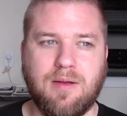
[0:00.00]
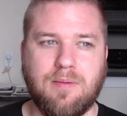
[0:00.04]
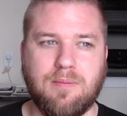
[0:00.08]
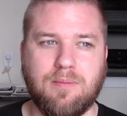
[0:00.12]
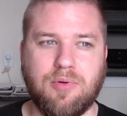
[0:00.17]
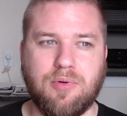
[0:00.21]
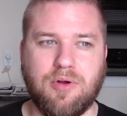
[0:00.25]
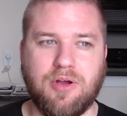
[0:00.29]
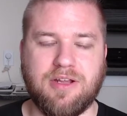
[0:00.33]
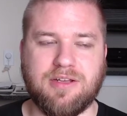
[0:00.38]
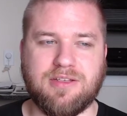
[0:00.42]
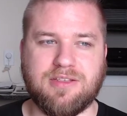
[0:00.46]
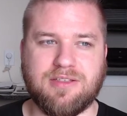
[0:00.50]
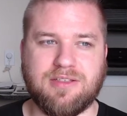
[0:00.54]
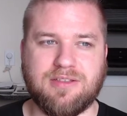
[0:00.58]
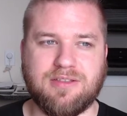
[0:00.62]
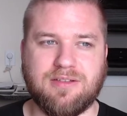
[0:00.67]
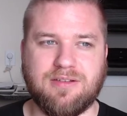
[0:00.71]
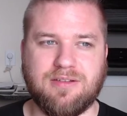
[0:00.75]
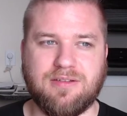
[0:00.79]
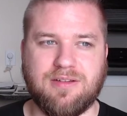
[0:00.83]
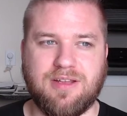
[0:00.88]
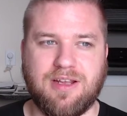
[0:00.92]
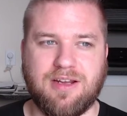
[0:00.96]
But
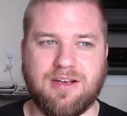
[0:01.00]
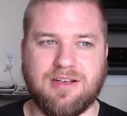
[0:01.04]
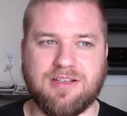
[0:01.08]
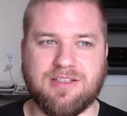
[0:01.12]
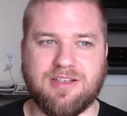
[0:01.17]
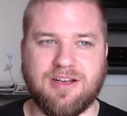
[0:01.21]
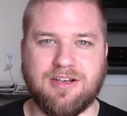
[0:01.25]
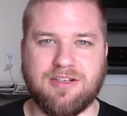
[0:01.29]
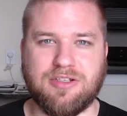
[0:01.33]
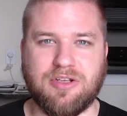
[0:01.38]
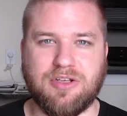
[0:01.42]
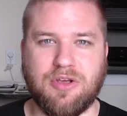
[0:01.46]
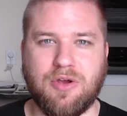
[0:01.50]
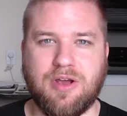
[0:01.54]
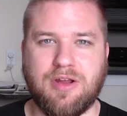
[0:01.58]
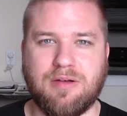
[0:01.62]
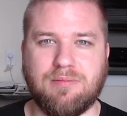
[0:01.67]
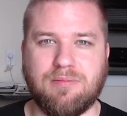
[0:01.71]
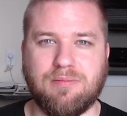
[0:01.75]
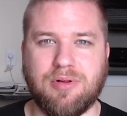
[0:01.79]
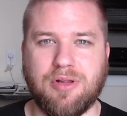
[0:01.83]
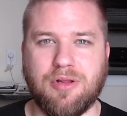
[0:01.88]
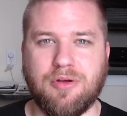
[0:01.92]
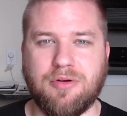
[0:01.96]
they decided to go ahead
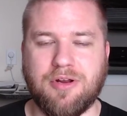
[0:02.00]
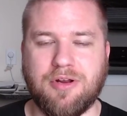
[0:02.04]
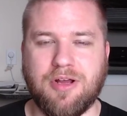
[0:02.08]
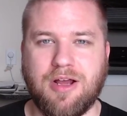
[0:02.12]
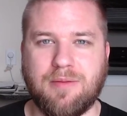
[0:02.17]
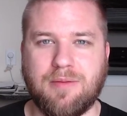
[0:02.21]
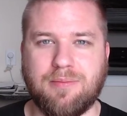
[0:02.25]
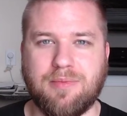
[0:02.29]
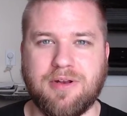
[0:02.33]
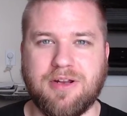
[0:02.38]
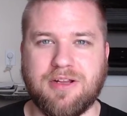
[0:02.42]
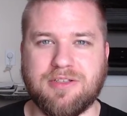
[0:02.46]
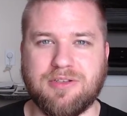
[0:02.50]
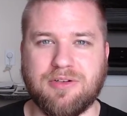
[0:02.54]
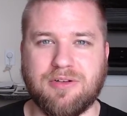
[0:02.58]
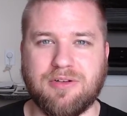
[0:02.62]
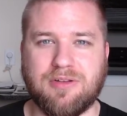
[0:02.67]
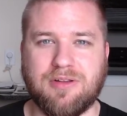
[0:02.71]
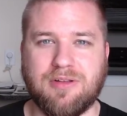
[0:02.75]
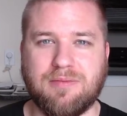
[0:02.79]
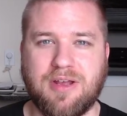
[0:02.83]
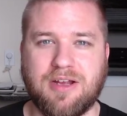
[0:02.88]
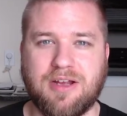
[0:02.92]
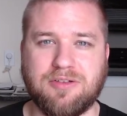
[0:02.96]
and blow it up, and it
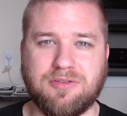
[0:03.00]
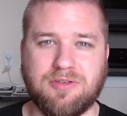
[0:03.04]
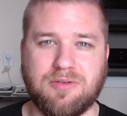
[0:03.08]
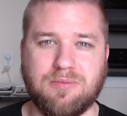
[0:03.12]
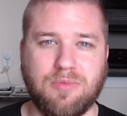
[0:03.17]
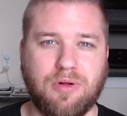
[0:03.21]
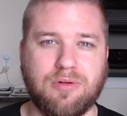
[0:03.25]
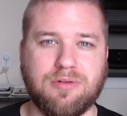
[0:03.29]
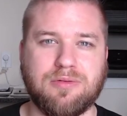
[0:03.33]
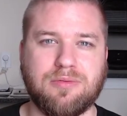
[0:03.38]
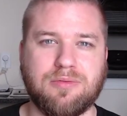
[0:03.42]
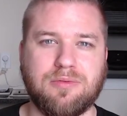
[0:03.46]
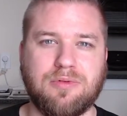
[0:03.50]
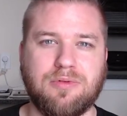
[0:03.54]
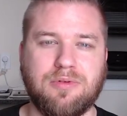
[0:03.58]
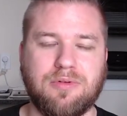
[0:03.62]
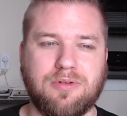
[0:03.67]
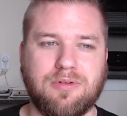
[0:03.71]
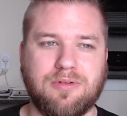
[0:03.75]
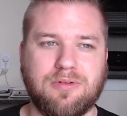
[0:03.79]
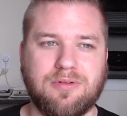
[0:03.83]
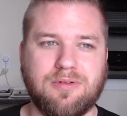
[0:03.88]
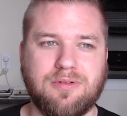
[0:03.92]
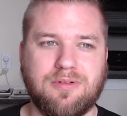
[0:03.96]
took them actually
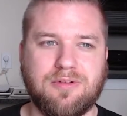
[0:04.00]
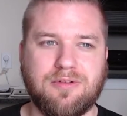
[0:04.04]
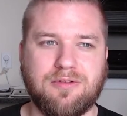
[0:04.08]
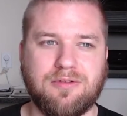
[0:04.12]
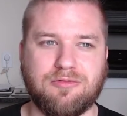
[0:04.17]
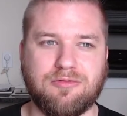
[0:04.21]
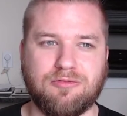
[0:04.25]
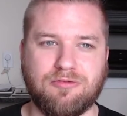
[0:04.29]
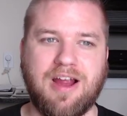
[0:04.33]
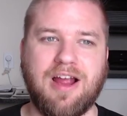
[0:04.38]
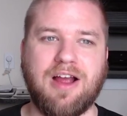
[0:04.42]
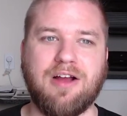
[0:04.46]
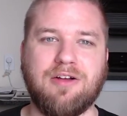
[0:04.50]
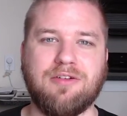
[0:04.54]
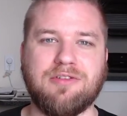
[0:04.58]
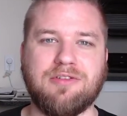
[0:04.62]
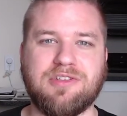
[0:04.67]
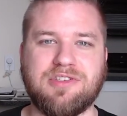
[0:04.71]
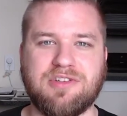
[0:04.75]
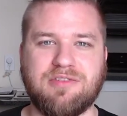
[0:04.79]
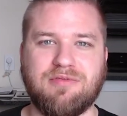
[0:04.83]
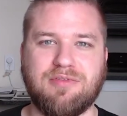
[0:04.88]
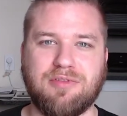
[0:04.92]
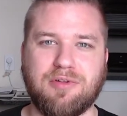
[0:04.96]
multiple
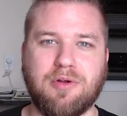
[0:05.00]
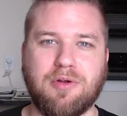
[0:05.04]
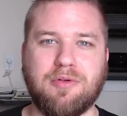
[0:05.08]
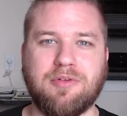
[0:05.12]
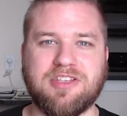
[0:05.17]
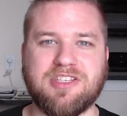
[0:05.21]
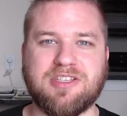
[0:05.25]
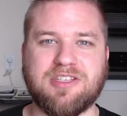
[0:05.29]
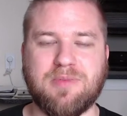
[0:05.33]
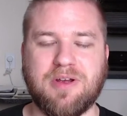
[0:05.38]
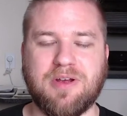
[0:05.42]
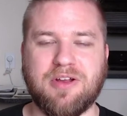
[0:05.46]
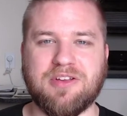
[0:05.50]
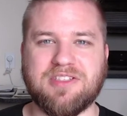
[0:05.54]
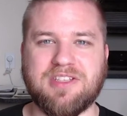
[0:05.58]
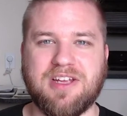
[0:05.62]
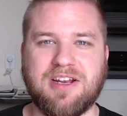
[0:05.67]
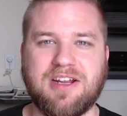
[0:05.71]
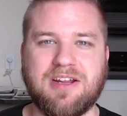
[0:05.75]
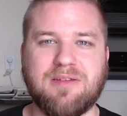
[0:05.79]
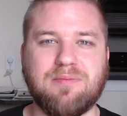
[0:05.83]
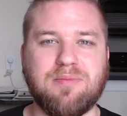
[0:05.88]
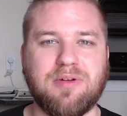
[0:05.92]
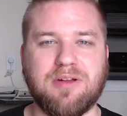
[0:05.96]
rounds of throwing spells
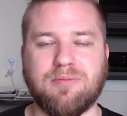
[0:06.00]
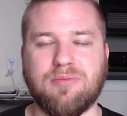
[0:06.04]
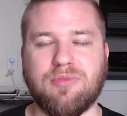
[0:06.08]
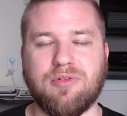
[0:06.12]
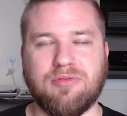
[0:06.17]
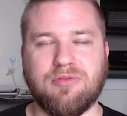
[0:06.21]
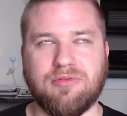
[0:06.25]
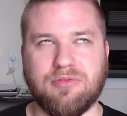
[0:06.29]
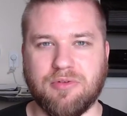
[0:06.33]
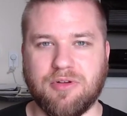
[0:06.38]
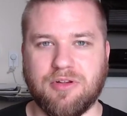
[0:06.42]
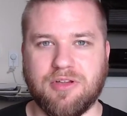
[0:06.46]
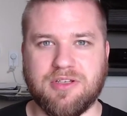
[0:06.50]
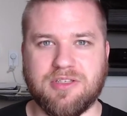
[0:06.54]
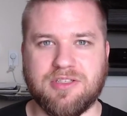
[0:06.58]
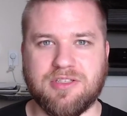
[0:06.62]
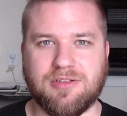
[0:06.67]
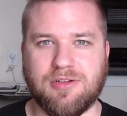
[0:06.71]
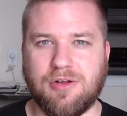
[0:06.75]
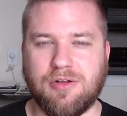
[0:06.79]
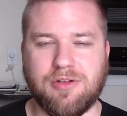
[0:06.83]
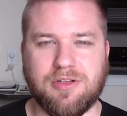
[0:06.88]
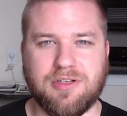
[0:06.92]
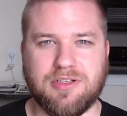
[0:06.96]
at it, but it moved really
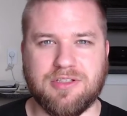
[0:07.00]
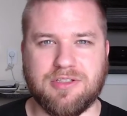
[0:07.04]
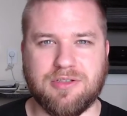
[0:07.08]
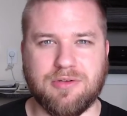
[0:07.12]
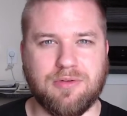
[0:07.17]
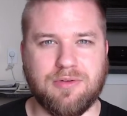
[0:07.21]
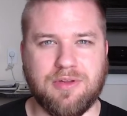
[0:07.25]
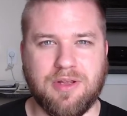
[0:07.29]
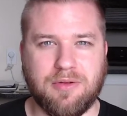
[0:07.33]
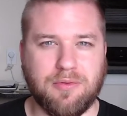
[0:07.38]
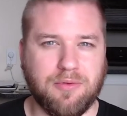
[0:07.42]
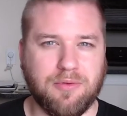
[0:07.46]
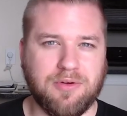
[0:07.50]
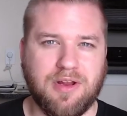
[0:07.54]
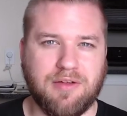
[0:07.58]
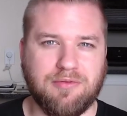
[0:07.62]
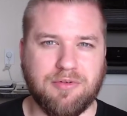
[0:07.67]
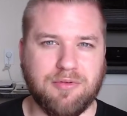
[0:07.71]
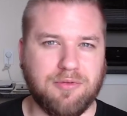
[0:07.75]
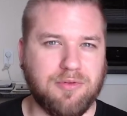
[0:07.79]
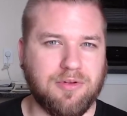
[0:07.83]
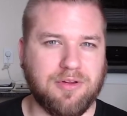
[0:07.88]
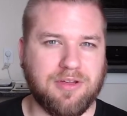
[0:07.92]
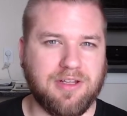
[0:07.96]
slowly, so they were
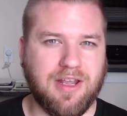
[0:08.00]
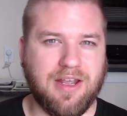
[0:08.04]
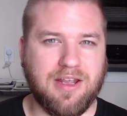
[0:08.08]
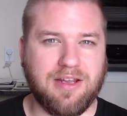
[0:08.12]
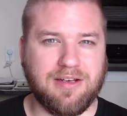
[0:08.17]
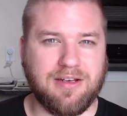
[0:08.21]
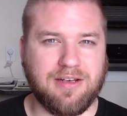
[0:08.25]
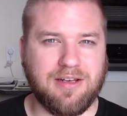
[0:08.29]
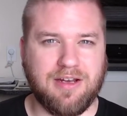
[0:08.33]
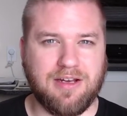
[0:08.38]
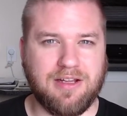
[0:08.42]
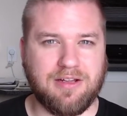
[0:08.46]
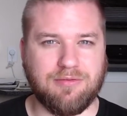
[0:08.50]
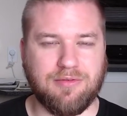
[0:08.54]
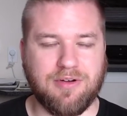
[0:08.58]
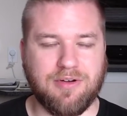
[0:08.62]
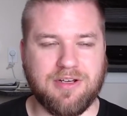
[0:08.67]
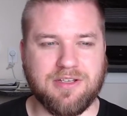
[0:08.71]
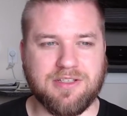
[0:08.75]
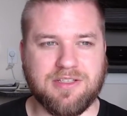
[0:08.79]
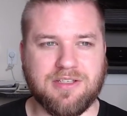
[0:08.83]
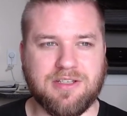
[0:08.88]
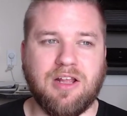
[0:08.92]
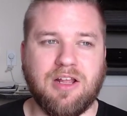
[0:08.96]
never really in any
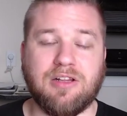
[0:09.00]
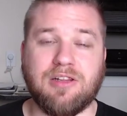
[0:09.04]
risk.